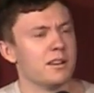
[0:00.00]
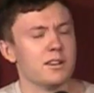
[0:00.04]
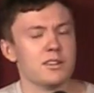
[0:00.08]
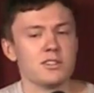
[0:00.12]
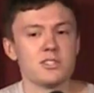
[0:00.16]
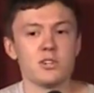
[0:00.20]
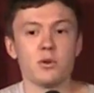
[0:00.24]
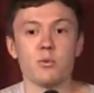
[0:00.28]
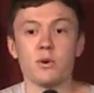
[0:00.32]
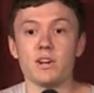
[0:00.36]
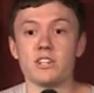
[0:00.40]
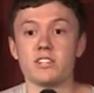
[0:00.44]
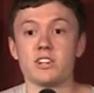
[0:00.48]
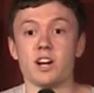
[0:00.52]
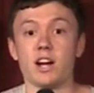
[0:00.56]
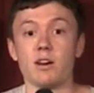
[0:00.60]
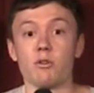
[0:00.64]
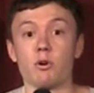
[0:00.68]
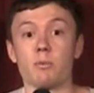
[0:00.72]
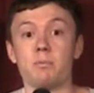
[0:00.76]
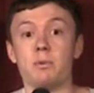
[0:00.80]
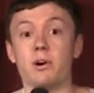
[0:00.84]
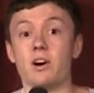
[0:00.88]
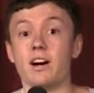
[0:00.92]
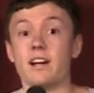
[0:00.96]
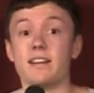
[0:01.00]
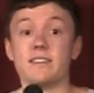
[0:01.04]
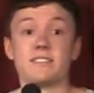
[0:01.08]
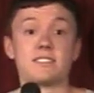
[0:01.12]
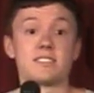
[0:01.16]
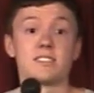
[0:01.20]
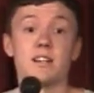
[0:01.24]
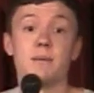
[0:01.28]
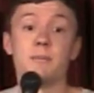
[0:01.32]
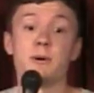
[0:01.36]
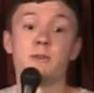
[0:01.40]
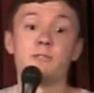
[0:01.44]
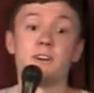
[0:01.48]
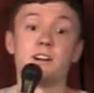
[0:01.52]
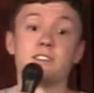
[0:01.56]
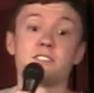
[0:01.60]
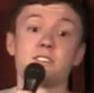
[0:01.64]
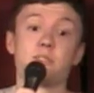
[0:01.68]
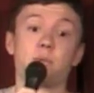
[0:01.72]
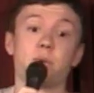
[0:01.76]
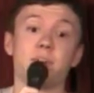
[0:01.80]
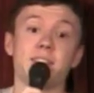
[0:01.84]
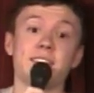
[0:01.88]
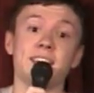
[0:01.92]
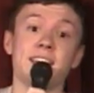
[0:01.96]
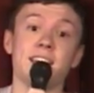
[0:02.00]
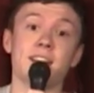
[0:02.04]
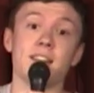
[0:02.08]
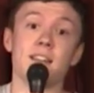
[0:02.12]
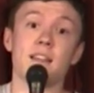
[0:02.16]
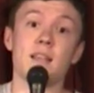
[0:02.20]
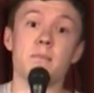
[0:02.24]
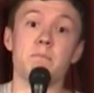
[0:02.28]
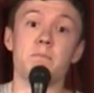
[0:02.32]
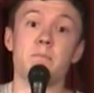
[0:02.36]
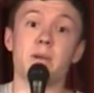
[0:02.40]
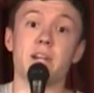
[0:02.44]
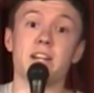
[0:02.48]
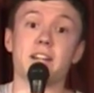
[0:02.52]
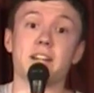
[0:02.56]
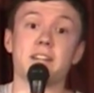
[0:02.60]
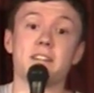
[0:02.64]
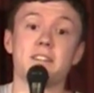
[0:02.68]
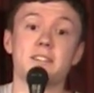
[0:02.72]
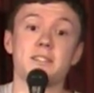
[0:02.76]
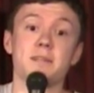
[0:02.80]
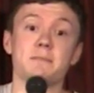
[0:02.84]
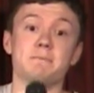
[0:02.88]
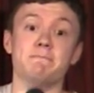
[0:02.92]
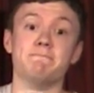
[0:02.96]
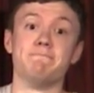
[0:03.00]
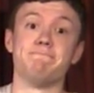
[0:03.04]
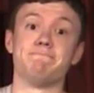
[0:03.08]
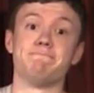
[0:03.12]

To which I replied, "Some of us are in the Olympics."